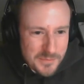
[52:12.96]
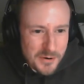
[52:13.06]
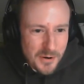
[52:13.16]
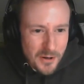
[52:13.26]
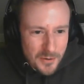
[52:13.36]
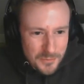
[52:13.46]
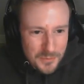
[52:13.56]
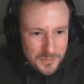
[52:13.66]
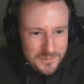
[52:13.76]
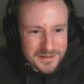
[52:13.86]
them a call.
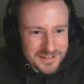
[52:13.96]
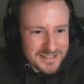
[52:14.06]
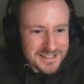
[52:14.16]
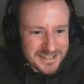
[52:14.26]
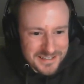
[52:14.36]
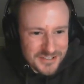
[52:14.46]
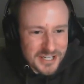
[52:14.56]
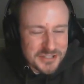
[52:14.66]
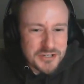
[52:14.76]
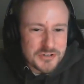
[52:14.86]

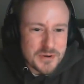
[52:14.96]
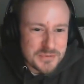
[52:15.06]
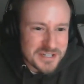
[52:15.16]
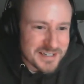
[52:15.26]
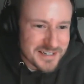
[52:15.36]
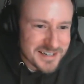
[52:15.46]
Check the description.